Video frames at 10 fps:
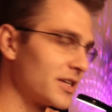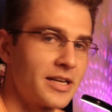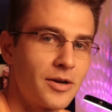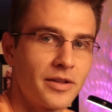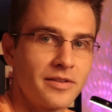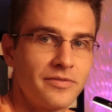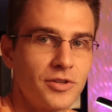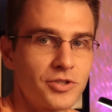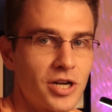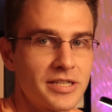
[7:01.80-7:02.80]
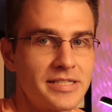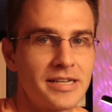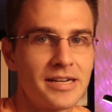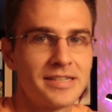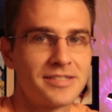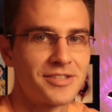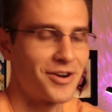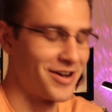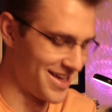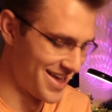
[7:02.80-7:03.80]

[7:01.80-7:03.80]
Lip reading: gonna go on the Viltrox here, and so